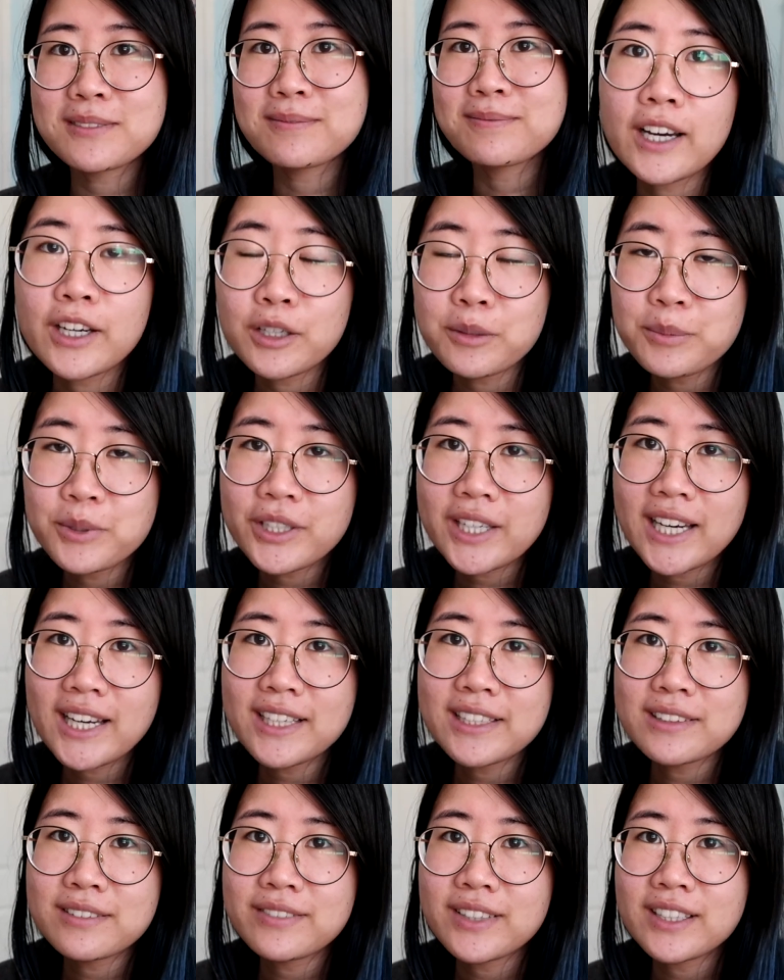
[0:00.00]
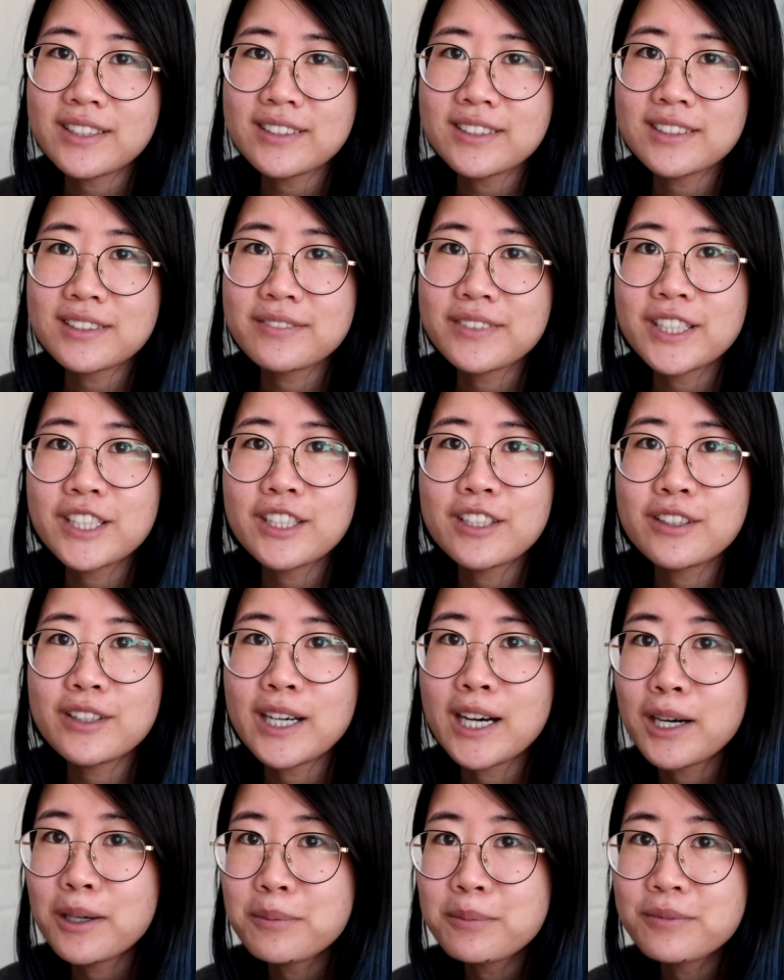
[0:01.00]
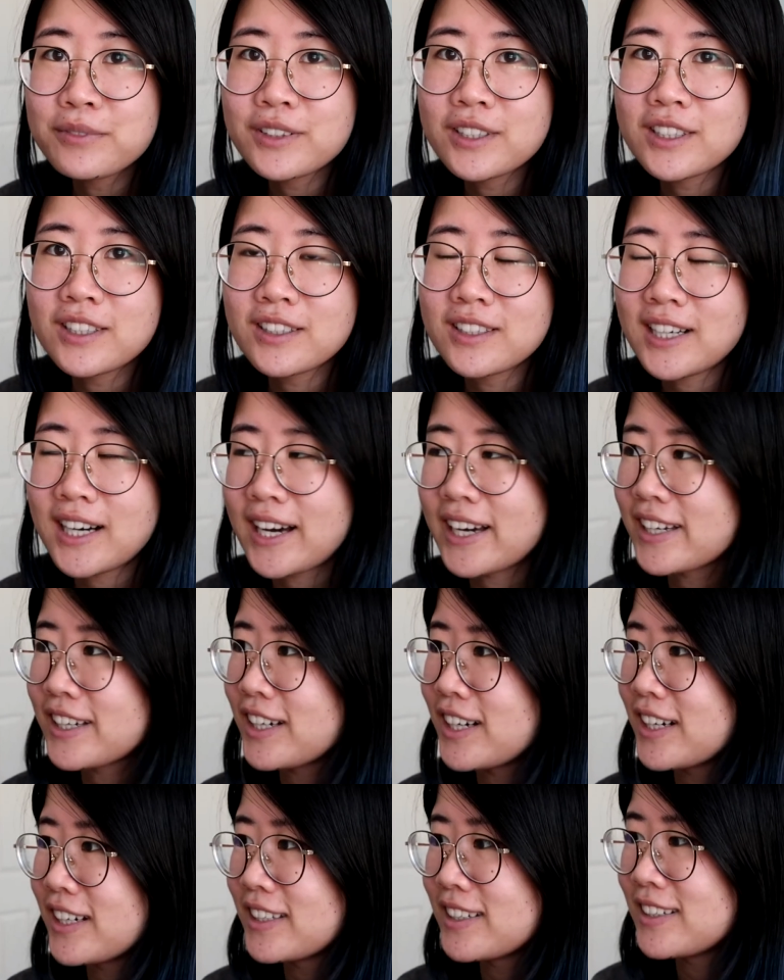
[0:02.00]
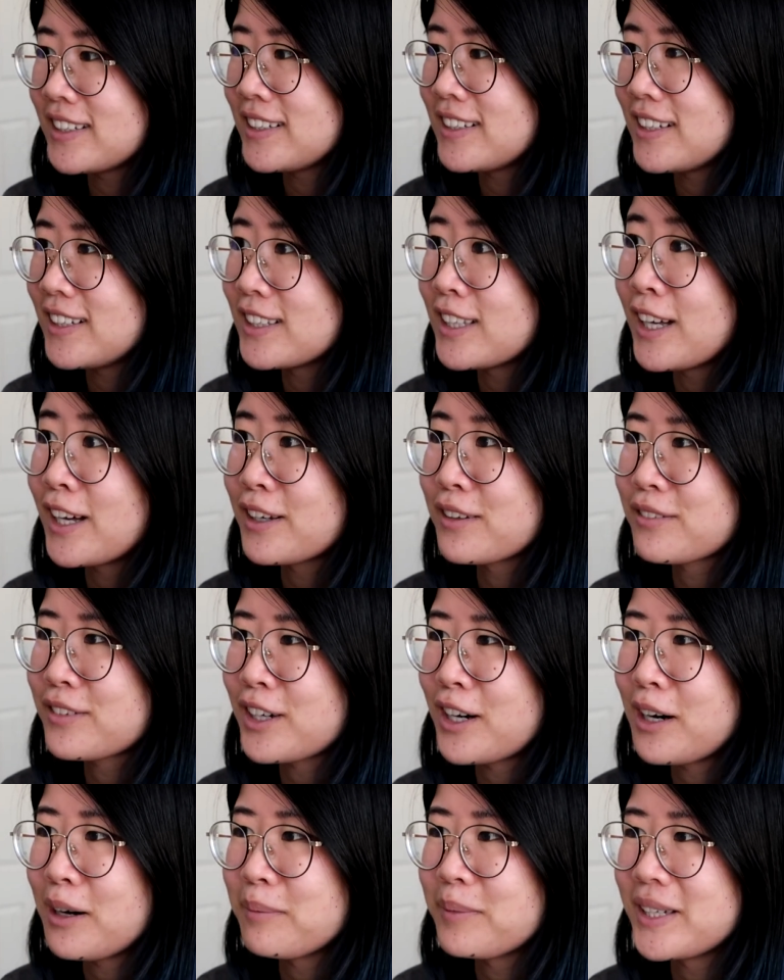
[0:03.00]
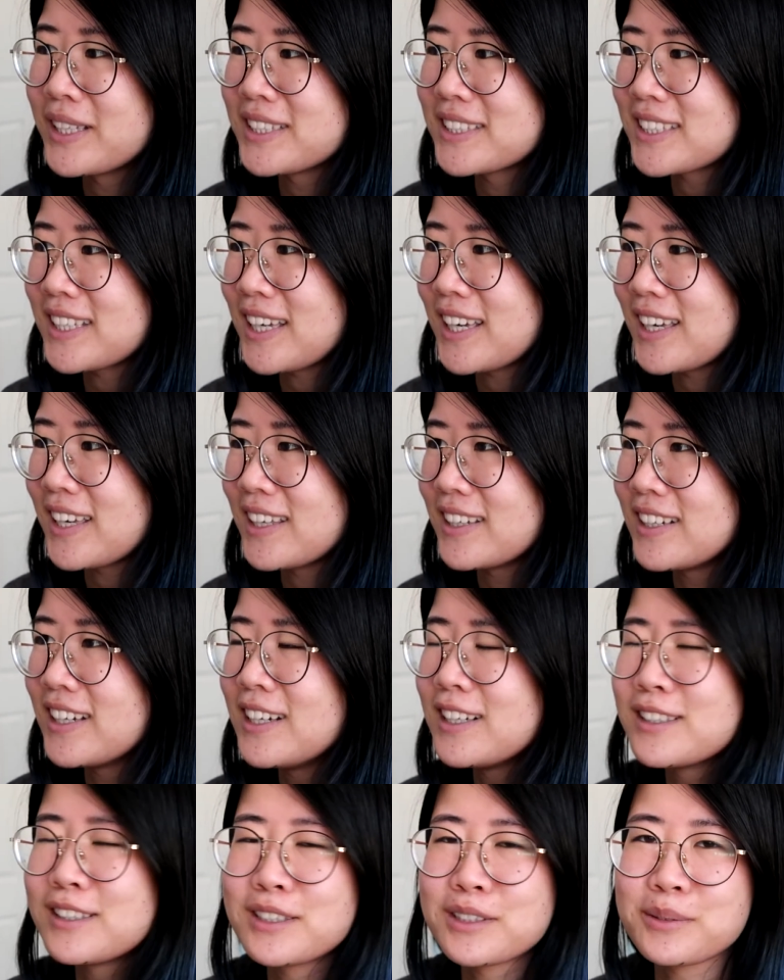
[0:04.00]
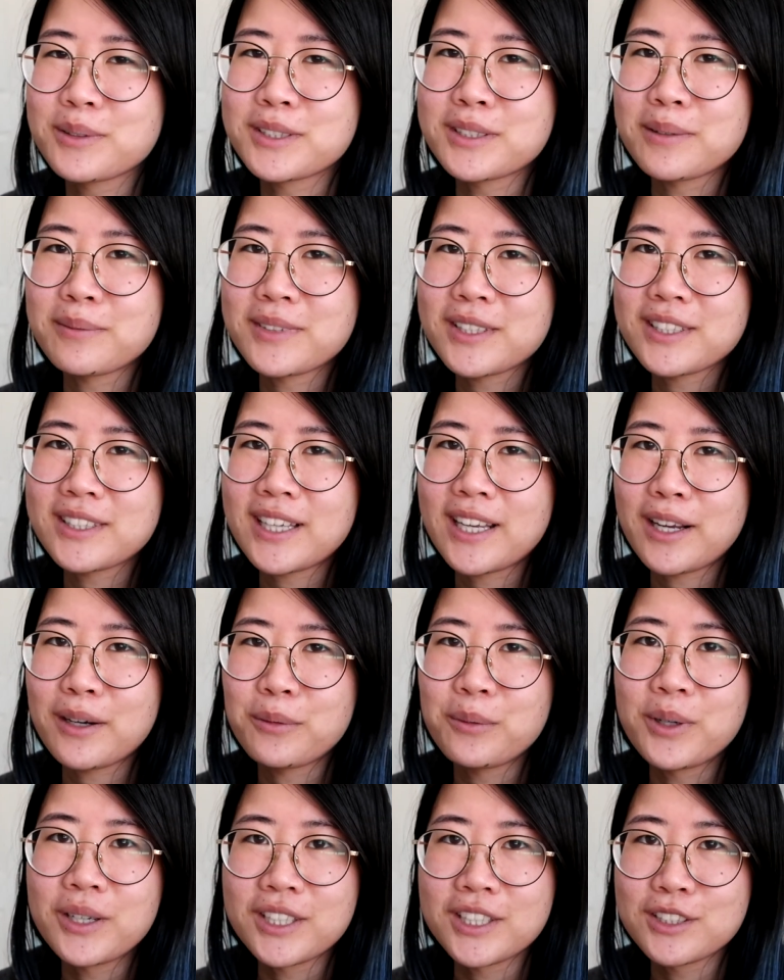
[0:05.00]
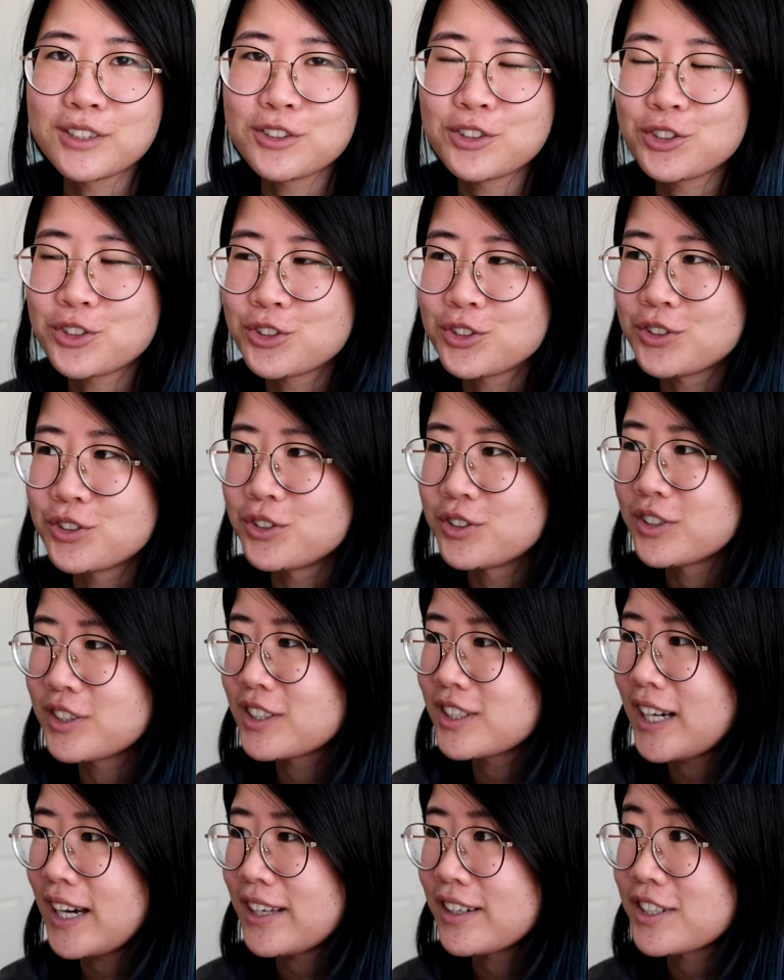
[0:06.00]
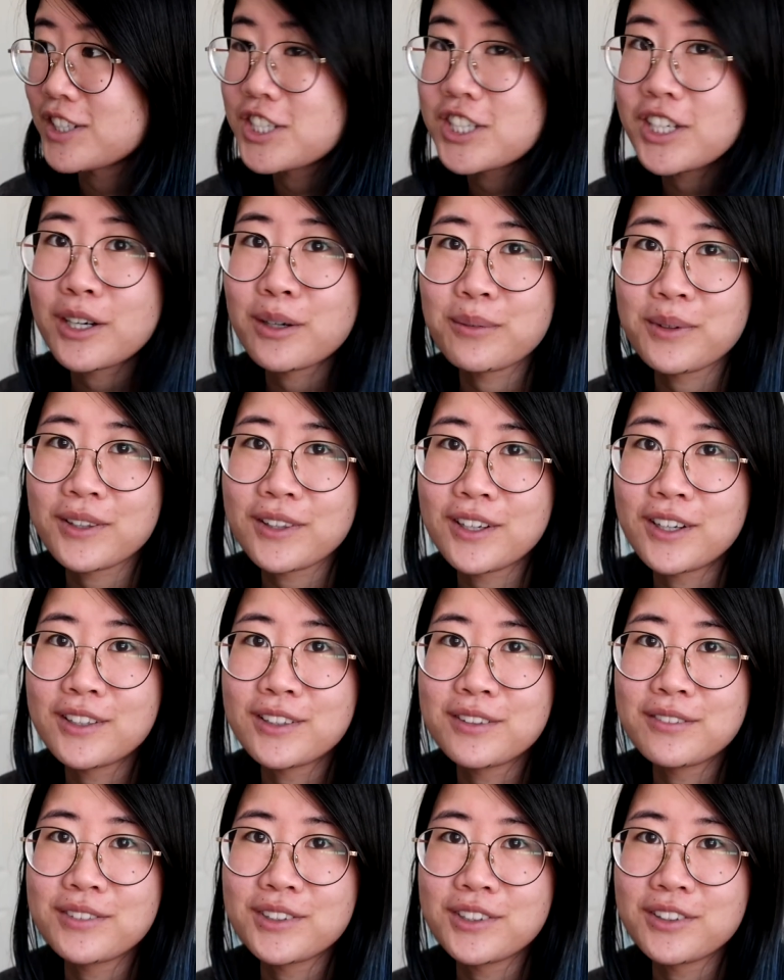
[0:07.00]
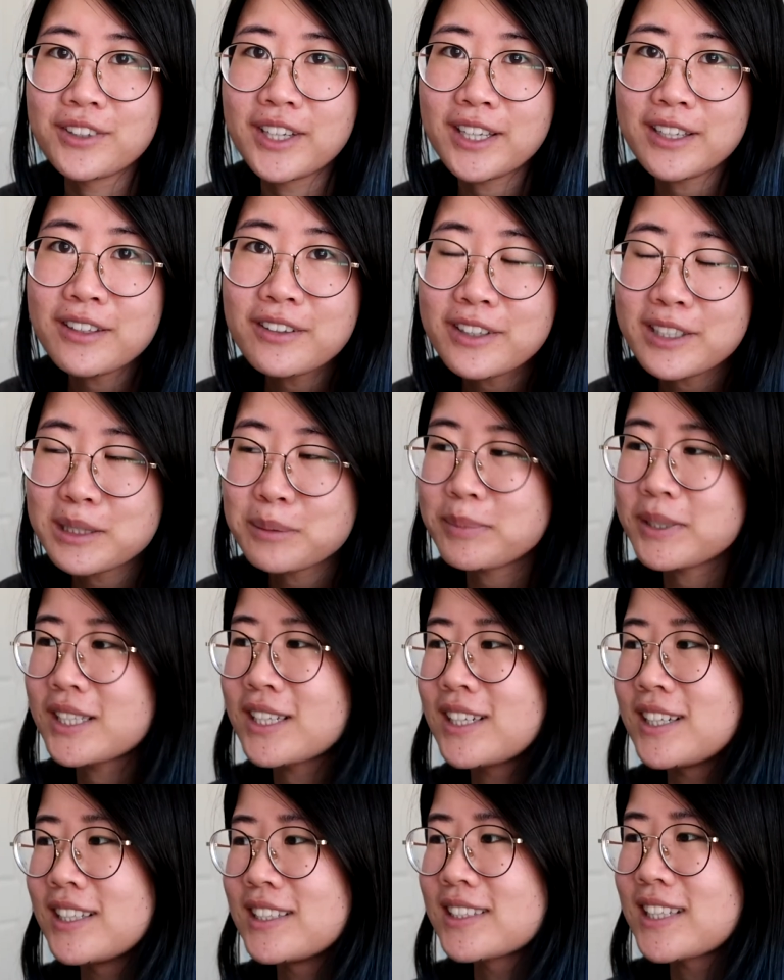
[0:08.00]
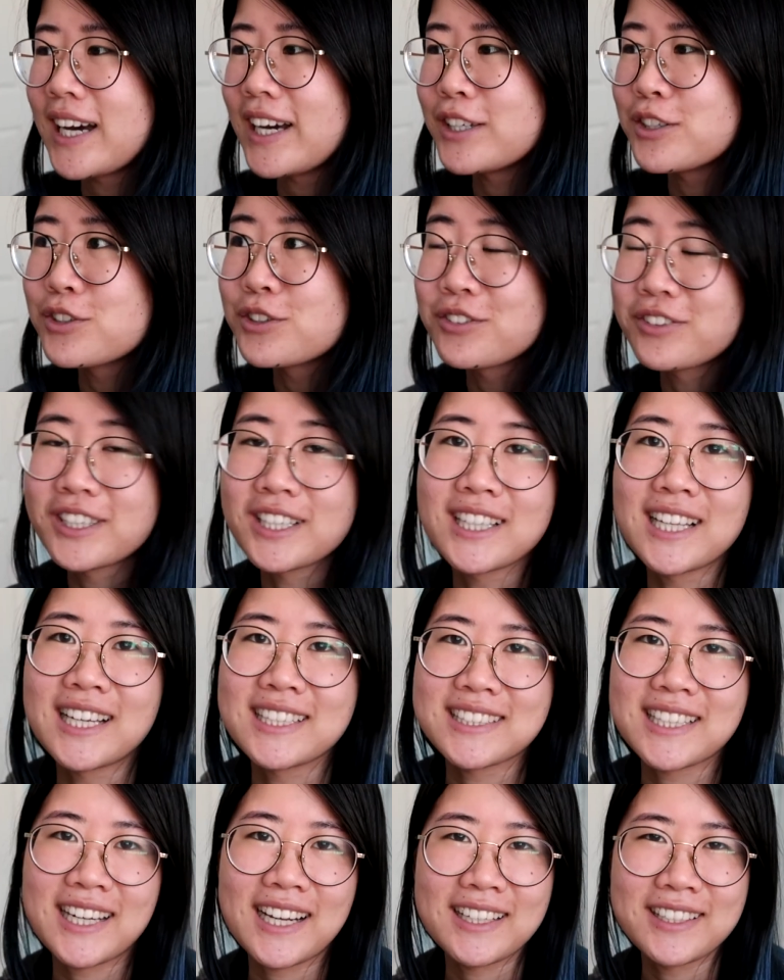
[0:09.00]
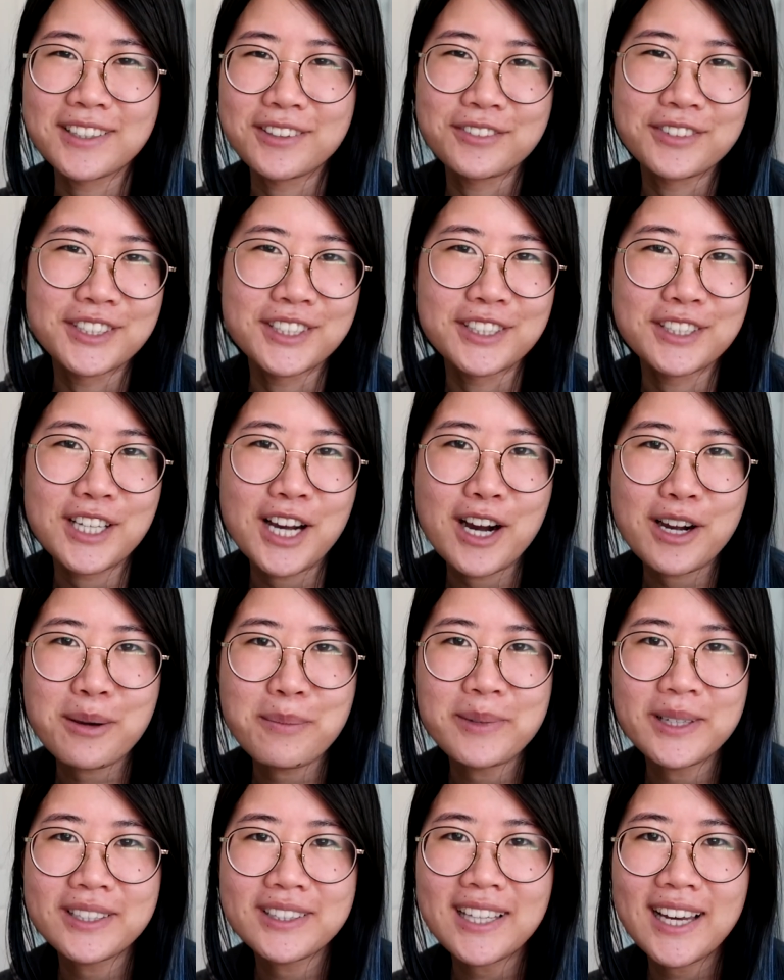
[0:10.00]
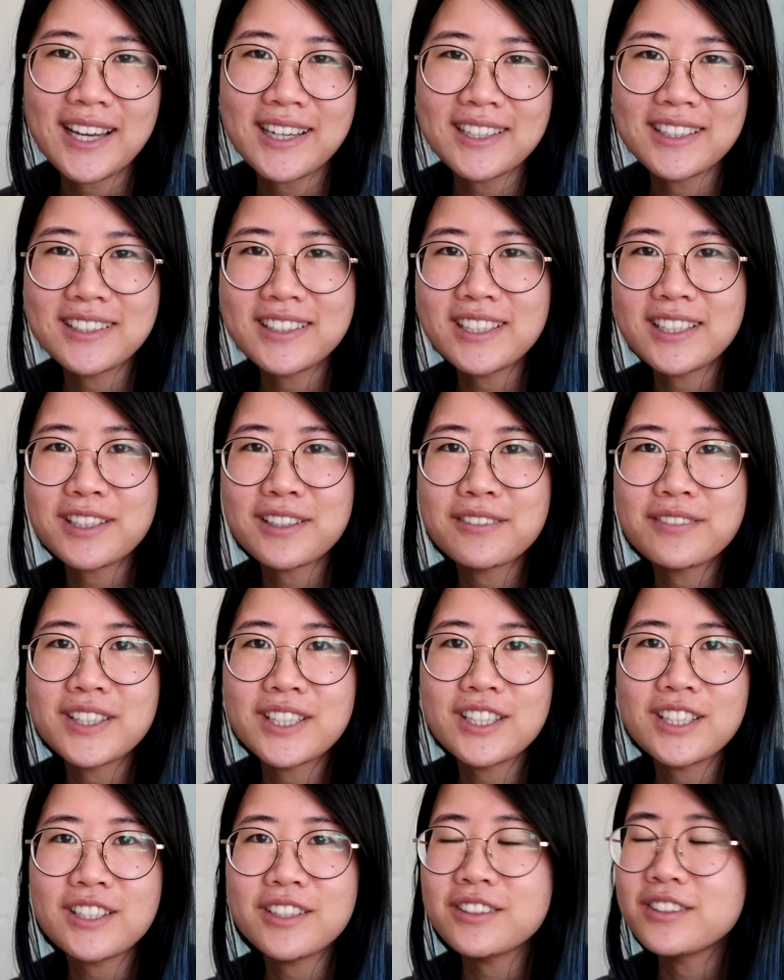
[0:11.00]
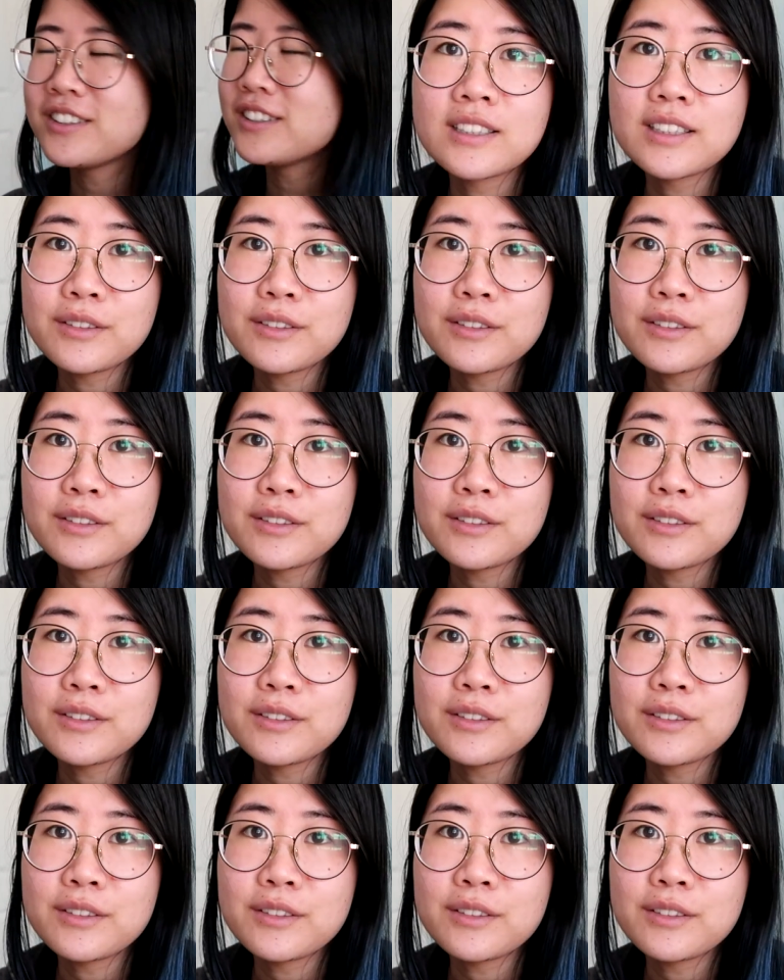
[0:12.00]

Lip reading: I hope you guys found this video helpful. I got a lot of comments, and this was something that I wanted to kind of share with all of you anyways, because I do realize that I didn't really talk about that in the other video.